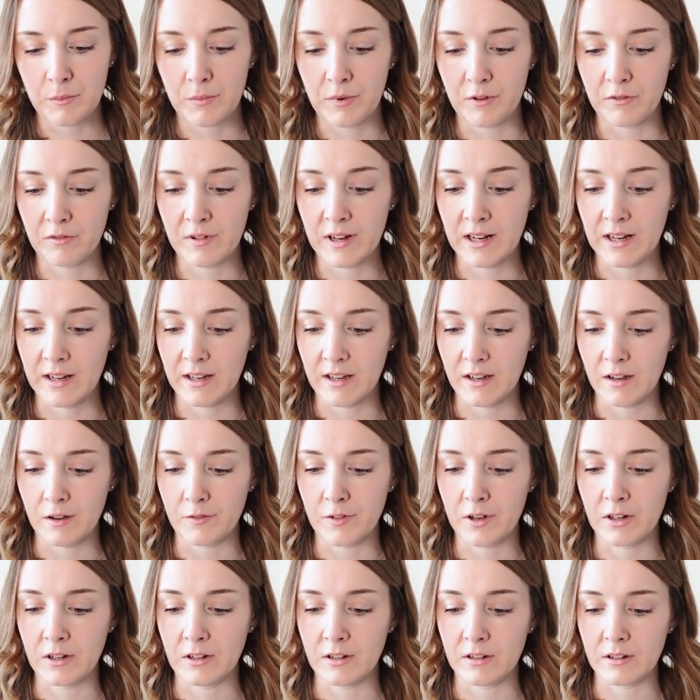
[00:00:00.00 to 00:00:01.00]
But really, I've
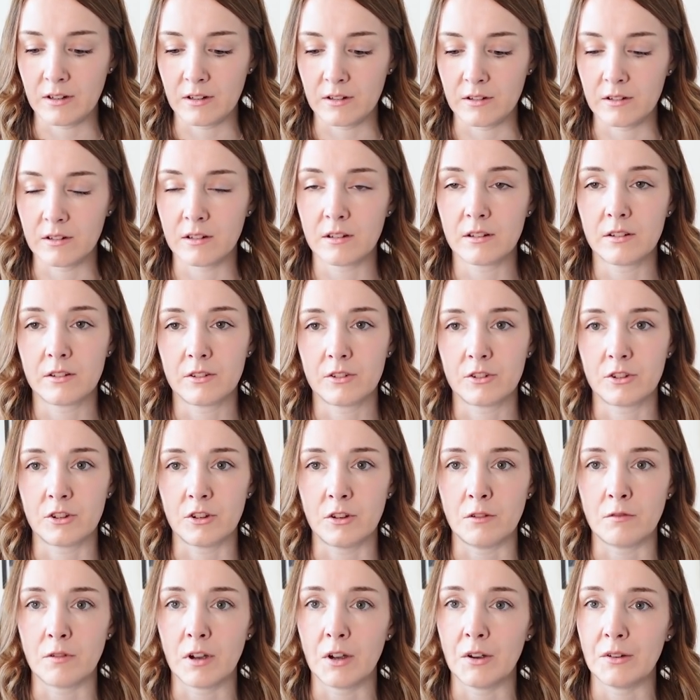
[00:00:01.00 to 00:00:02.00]
only done
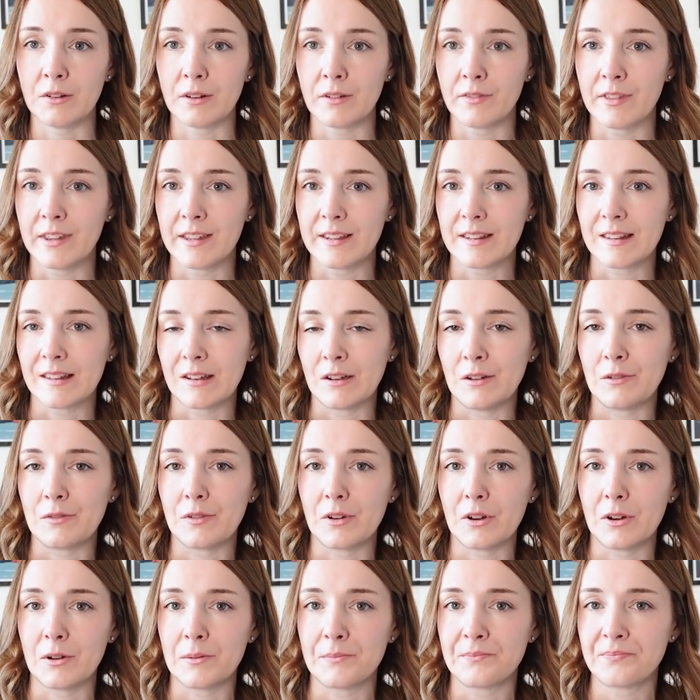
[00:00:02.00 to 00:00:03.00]
two rows of this so
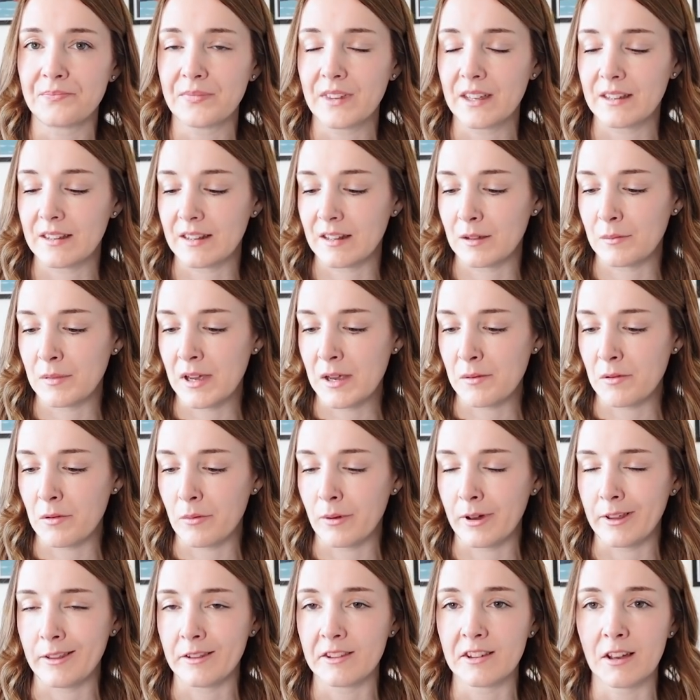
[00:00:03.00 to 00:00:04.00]
far, so maybe
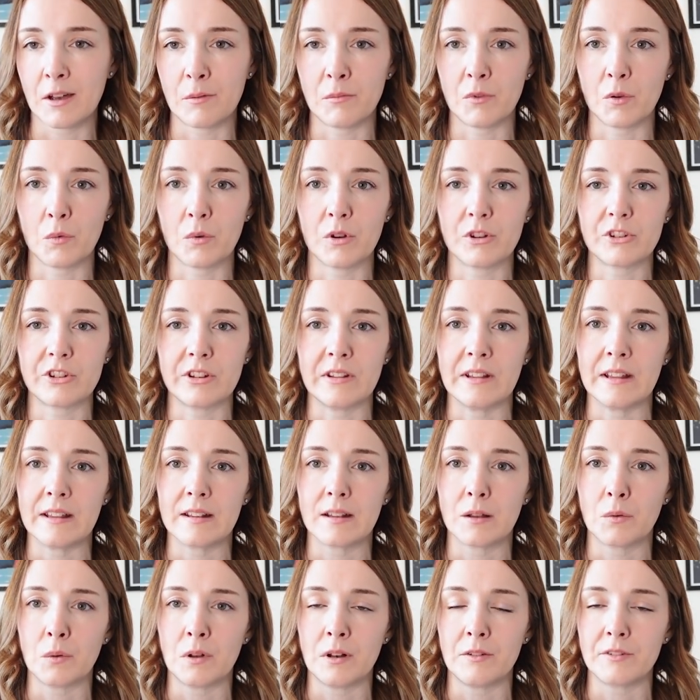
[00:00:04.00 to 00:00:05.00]
by the time you're watching this
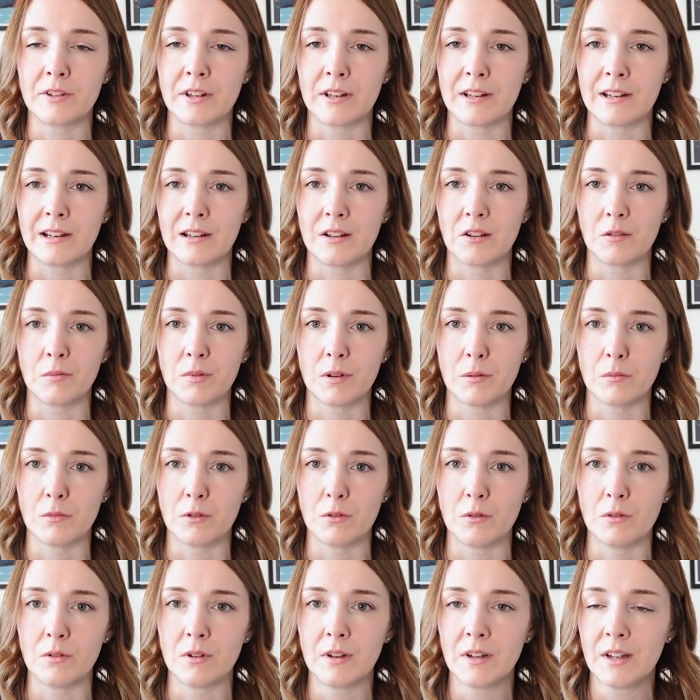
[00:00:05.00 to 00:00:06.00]
I will have done a little bit
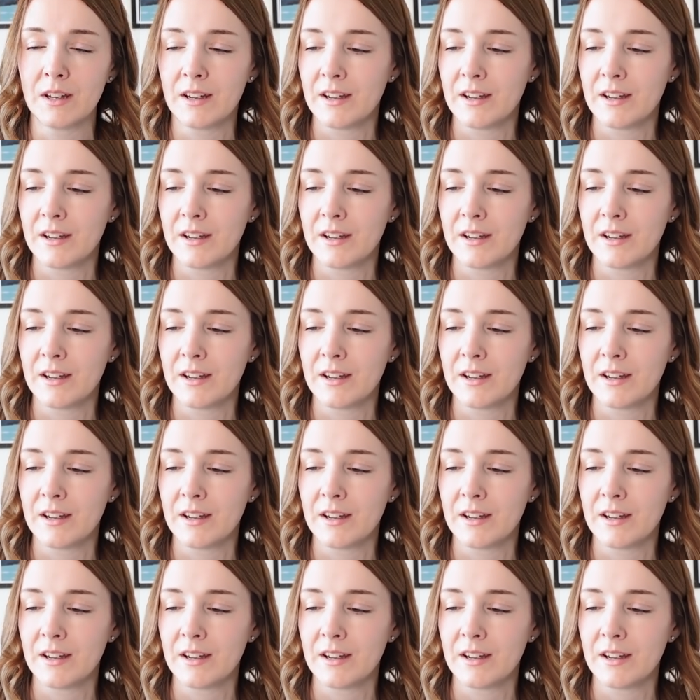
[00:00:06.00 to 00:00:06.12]
more.